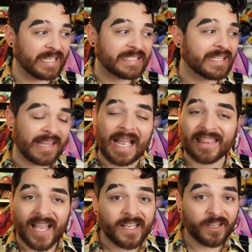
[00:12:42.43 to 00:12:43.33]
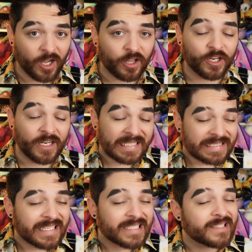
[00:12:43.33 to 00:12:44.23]
This lilac color
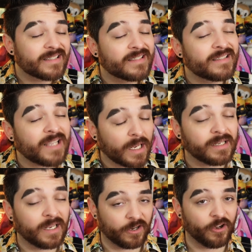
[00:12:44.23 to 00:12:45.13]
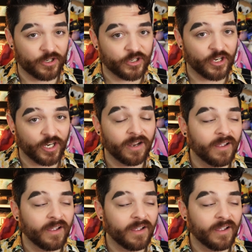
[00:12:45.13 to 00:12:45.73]
is stunning on her.